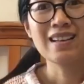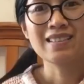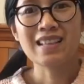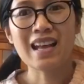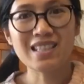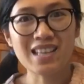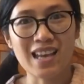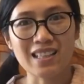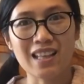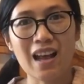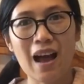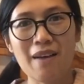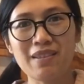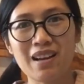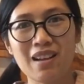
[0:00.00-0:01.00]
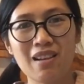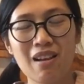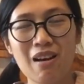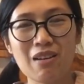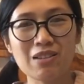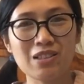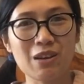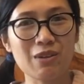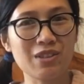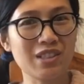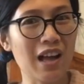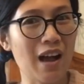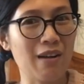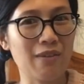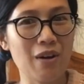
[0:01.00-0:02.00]
That's it, I've got loads of
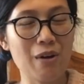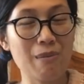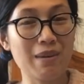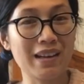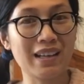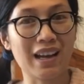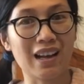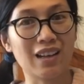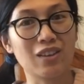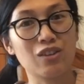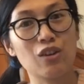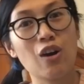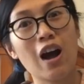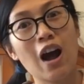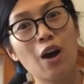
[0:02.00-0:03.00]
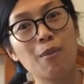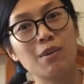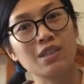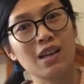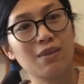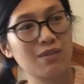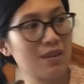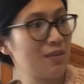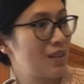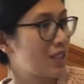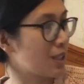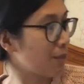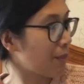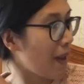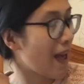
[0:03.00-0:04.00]
stuff. Oh my god, I don't know how much I've even
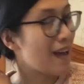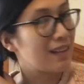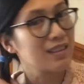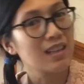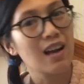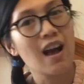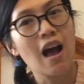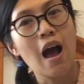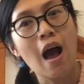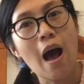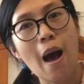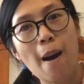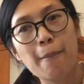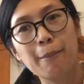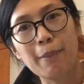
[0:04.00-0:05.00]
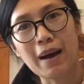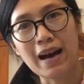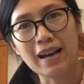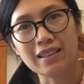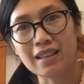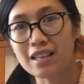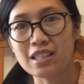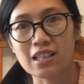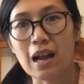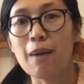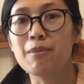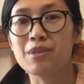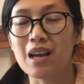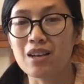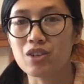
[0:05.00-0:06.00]
spent, but that's it,
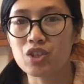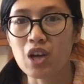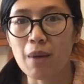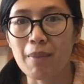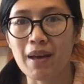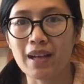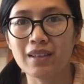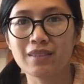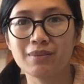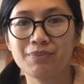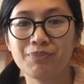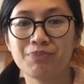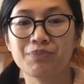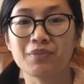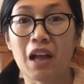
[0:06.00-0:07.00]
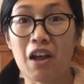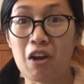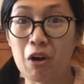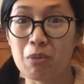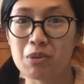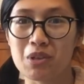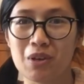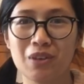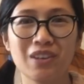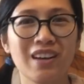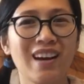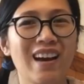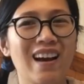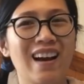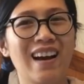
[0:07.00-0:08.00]
I'm done shopping. I hope so.
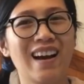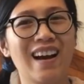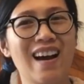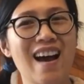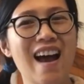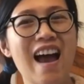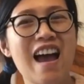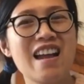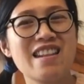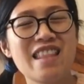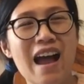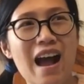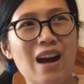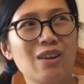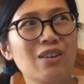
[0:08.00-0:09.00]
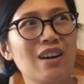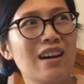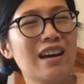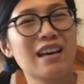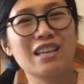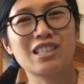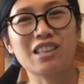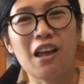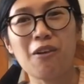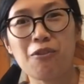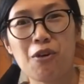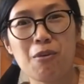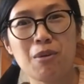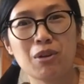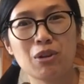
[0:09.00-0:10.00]
Now it's time
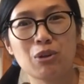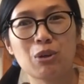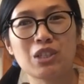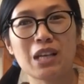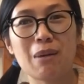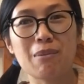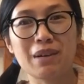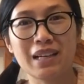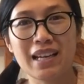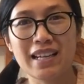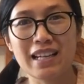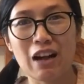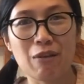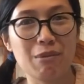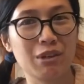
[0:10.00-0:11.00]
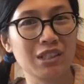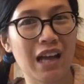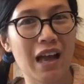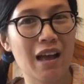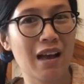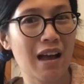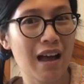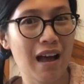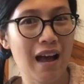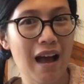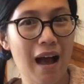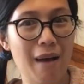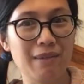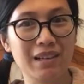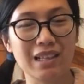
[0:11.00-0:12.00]
for me to do some cleaning up, because
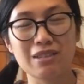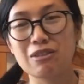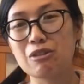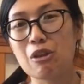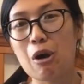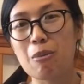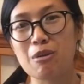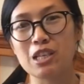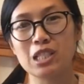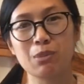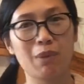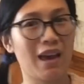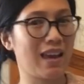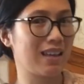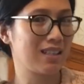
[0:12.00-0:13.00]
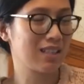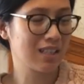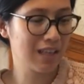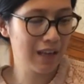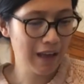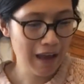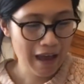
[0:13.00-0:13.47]
I've got no more space.